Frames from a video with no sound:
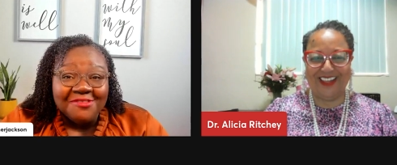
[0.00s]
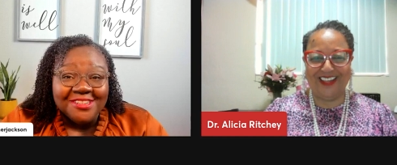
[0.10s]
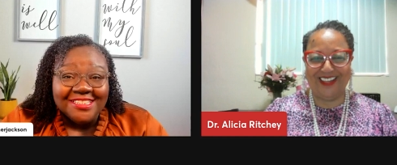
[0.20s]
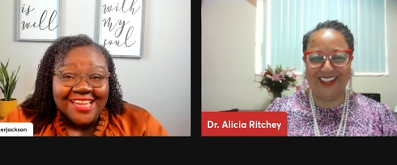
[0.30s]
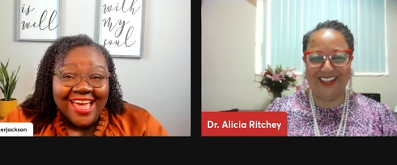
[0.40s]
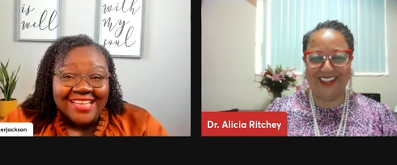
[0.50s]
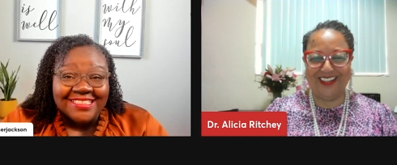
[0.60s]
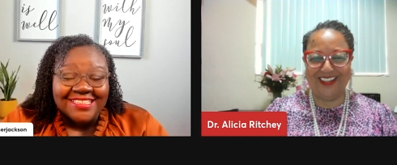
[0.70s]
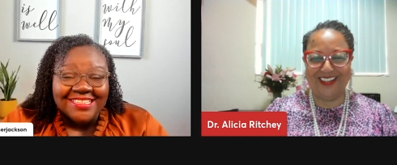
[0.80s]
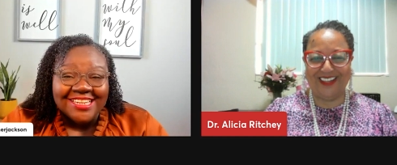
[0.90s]
Speaker 1: what she has
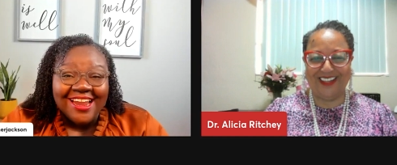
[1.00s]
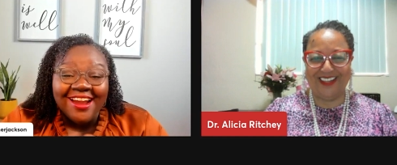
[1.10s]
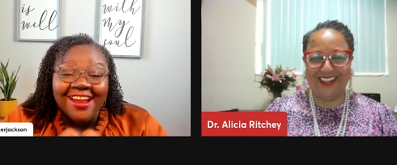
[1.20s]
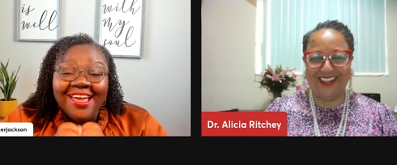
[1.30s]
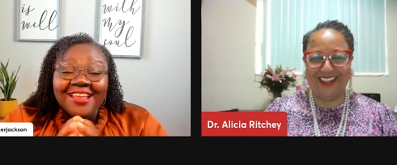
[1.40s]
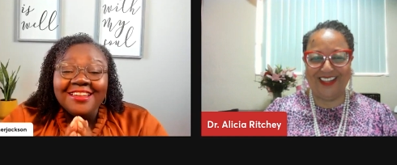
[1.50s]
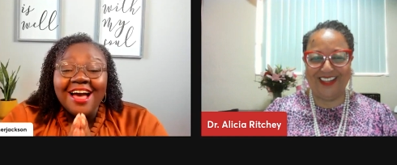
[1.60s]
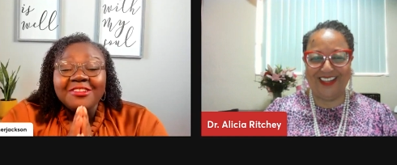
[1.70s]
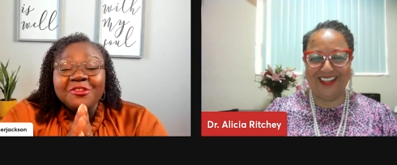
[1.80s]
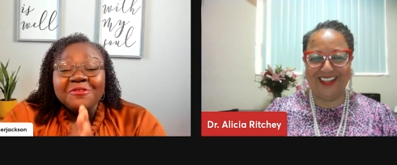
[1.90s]
to share.
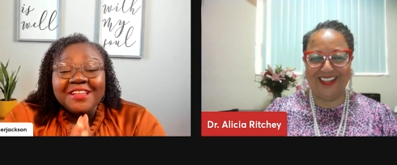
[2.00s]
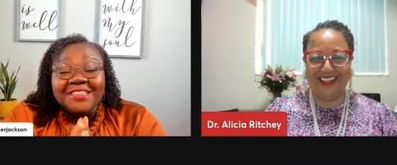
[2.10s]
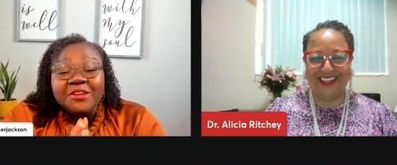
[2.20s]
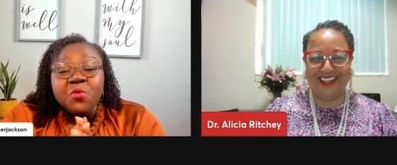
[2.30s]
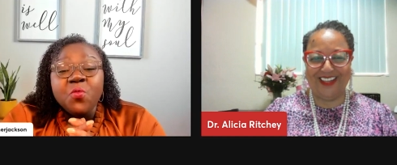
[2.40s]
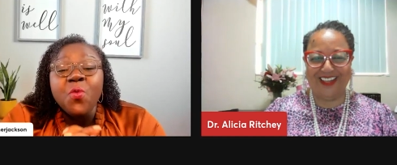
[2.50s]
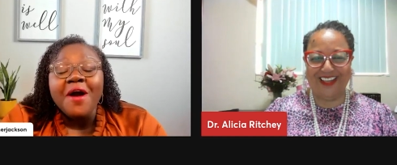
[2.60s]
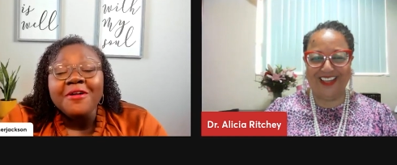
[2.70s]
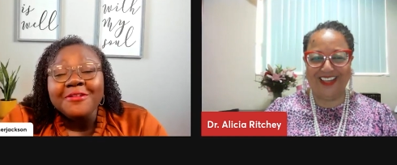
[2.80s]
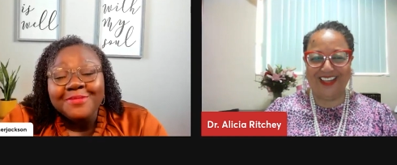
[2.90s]
Dr. Ritchey,
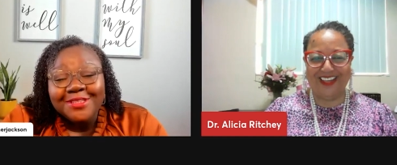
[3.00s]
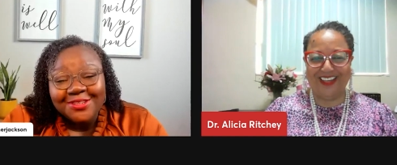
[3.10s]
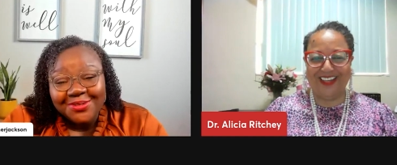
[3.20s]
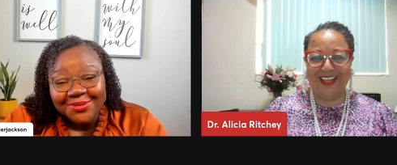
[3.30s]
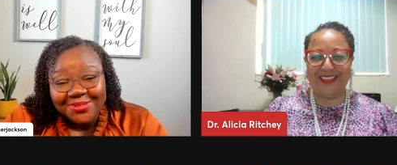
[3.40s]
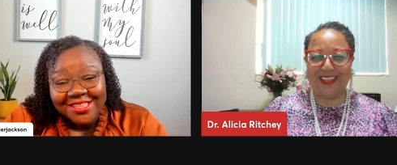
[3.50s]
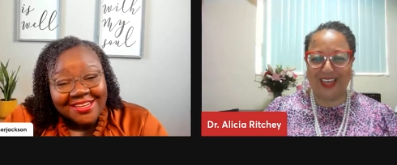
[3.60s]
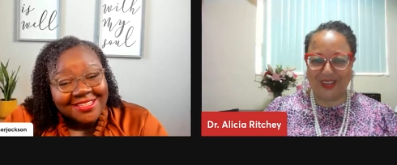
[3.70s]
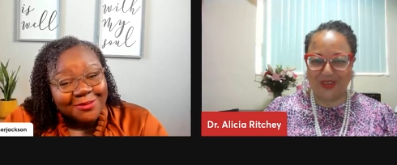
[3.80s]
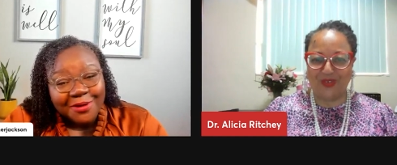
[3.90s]
welcome to the
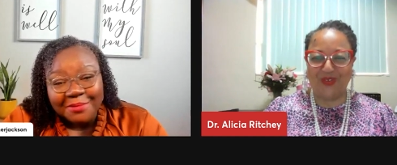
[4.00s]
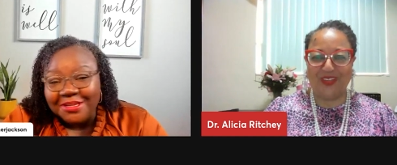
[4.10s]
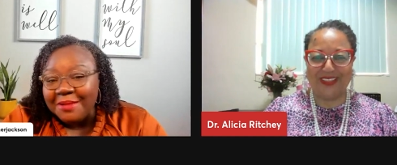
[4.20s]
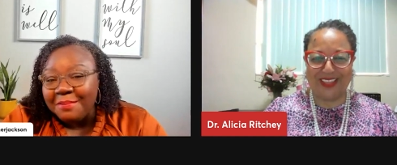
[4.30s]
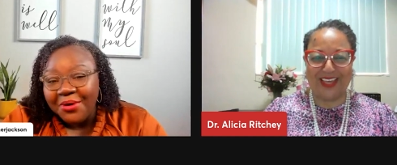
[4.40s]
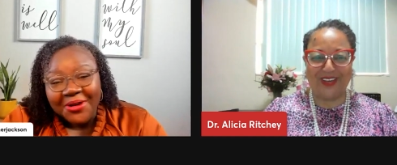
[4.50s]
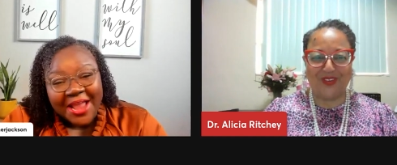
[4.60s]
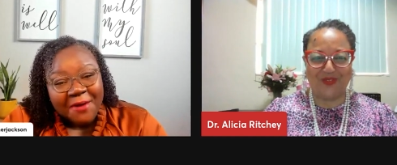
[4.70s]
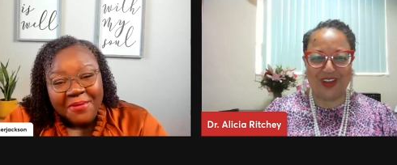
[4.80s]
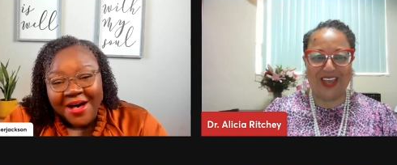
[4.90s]
Thank Disrupting you.
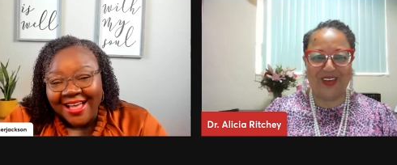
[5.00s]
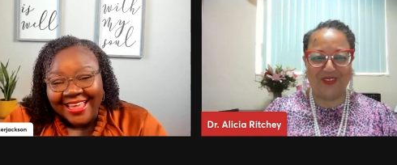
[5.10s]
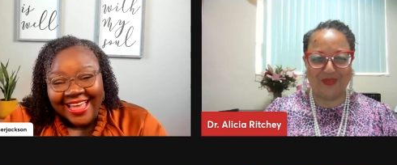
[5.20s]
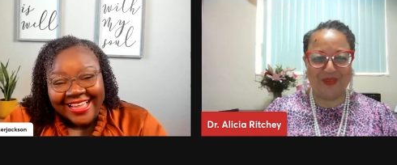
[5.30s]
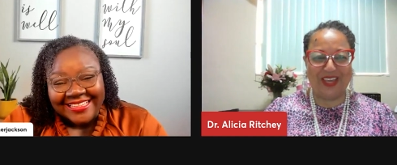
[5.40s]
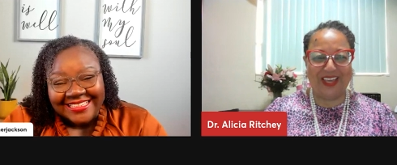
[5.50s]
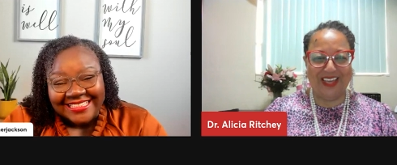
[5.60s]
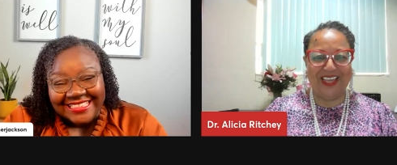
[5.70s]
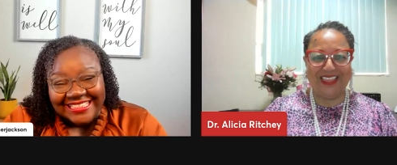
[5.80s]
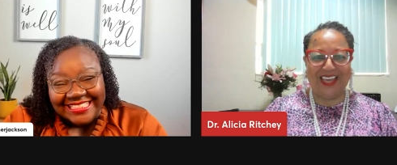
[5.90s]
Burnout Podcast.
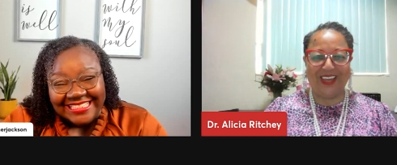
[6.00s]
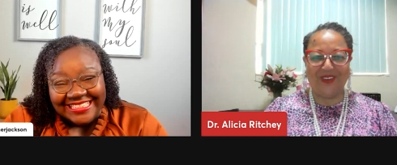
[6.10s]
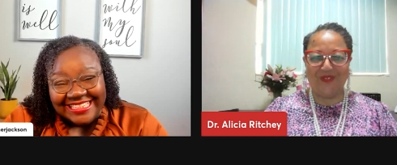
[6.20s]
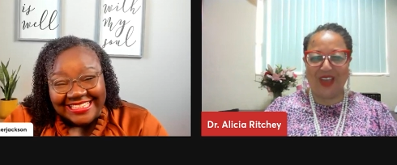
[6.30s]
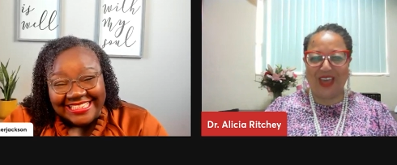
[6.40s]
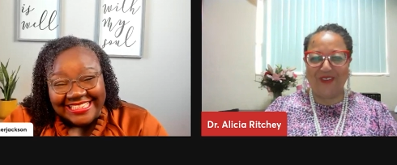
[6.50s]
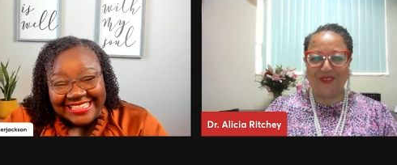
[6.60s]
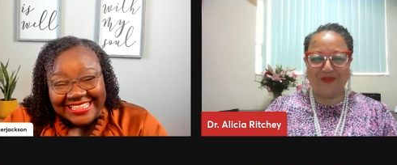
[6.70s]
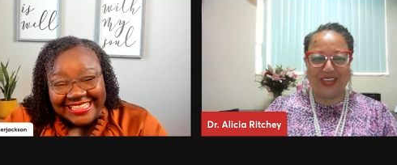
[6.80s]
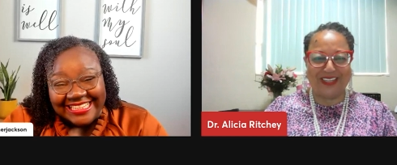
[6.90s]
Speaker 2: Thank you for
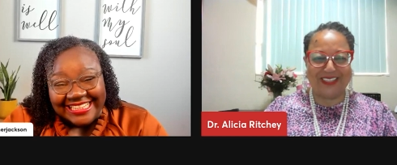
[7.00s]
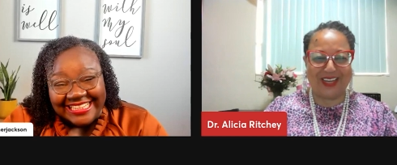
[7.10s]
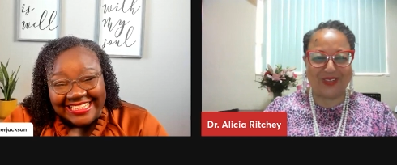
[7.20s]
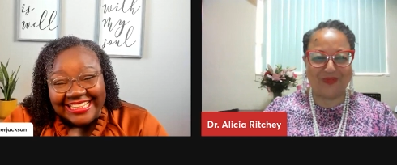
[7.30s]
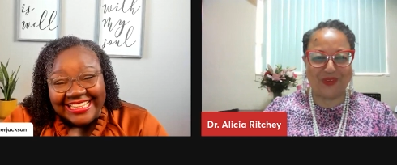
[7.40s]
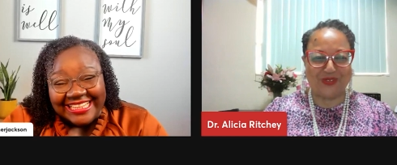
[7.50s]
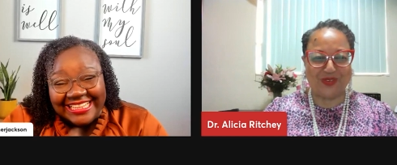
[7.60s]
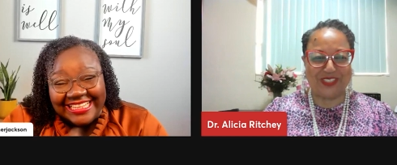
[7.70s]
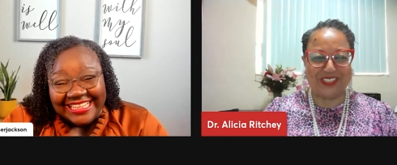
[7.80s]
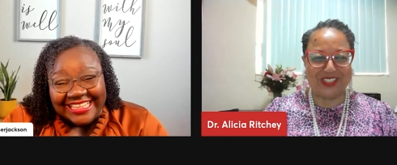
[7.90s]
having me, Dr.
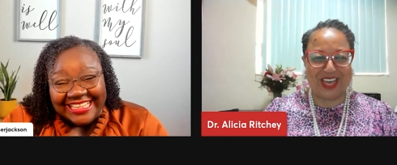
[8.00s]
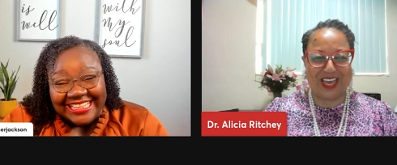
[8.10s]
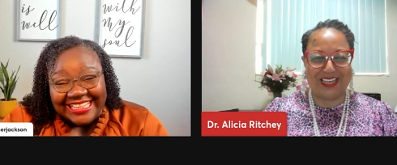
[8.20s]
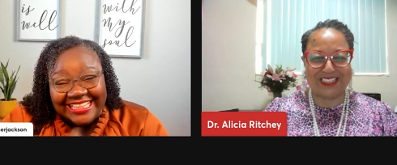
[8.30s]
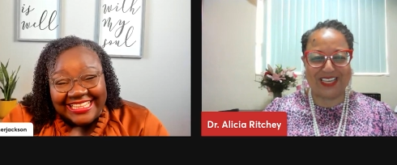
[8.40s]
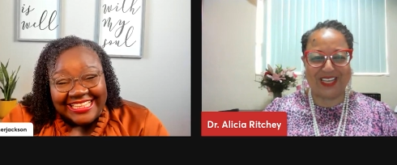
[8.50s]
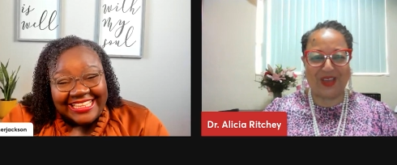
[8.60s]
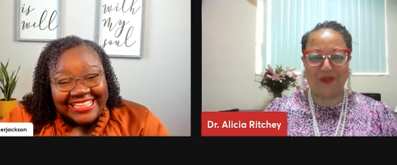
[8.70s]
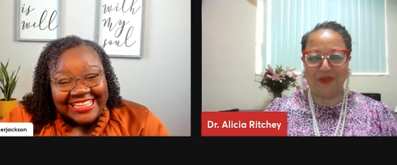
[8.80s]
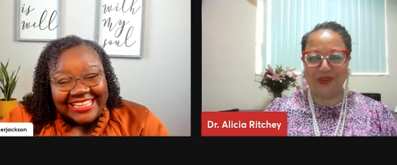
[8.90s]
Patrice Jackson.
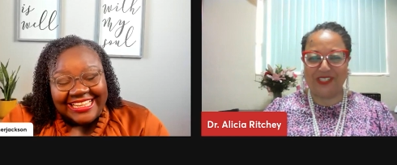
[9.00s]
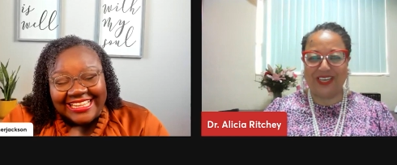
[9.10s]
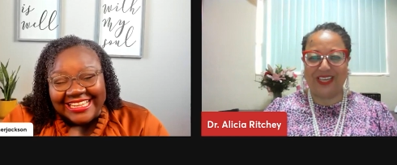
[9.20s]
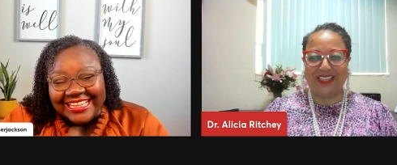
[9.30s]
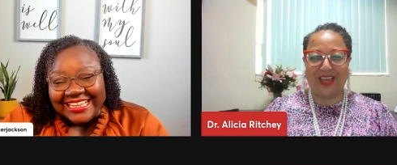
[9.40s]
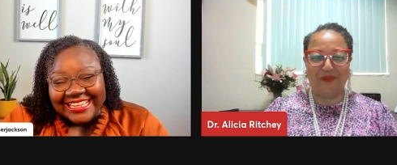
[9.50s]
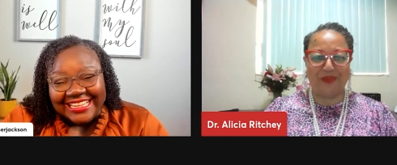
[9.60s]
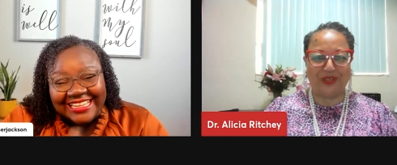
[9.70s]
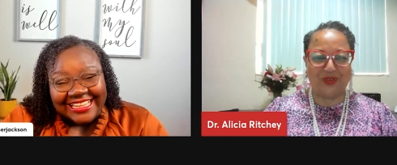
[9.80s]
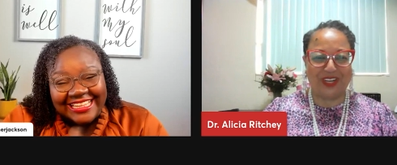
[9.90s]
I appreciate the
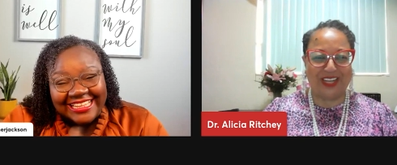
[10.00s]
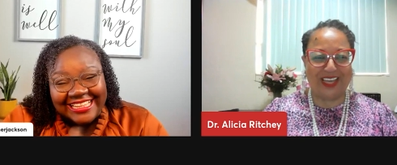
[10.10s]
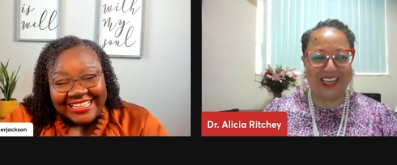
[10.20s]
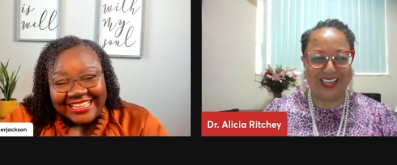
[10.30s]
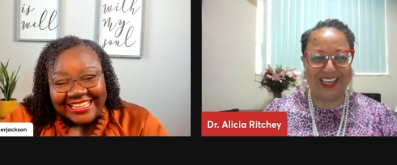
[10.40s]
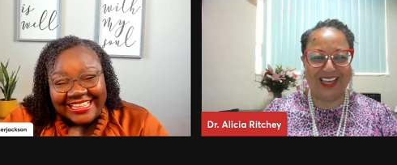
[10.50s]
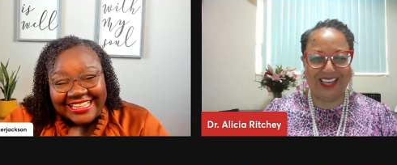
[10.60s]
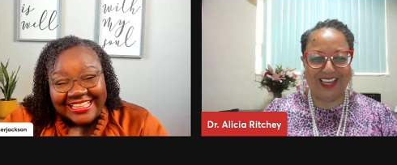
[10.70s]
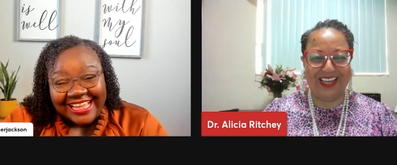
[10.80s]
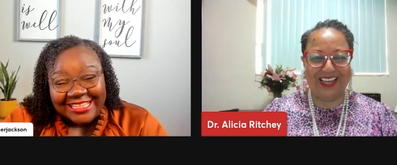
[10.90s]
opportunity.
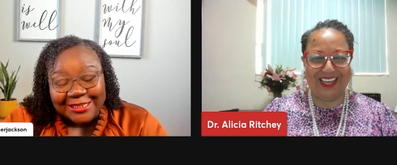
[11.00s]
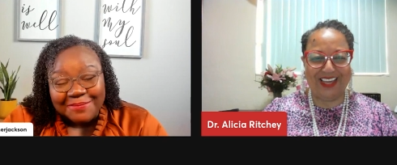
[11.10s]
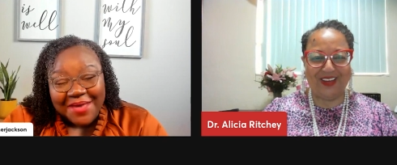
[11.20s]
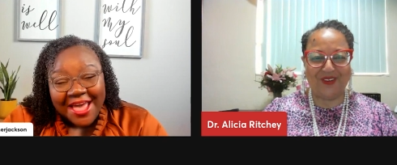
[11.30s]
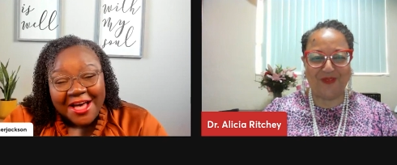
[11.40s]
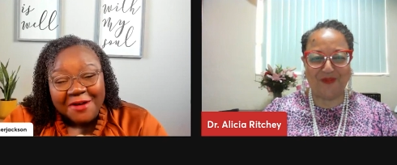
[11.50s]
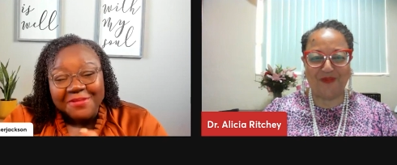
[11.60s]
Speaker 1: Yes, ma'am.